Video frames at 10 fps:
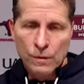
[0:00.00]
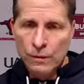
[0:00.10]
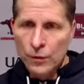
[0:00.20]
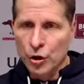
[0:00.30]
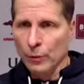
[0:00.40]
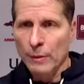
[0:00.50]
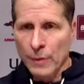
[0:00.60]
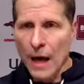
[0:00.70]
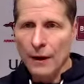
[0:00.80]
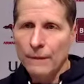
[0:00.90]
should be
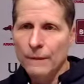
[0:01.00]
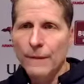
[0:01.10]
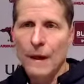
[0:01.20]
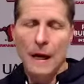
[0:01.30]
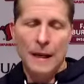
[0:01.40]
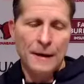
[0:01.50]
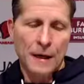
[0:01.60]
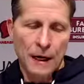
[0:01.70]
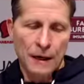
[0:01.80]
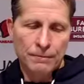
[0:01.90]
better. And
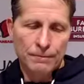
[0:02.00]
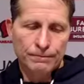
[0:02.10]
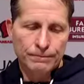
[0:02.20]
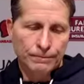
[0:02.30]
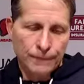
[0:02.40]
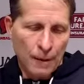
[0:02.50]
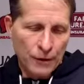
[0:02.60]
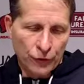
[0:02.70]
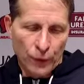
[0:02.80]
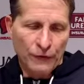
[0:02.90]

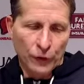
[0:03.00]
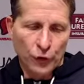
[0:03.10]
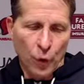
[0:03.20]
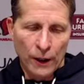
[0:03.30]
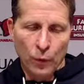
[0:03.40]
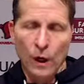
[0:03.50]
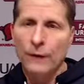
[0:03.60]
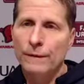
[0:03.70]
3 for 21.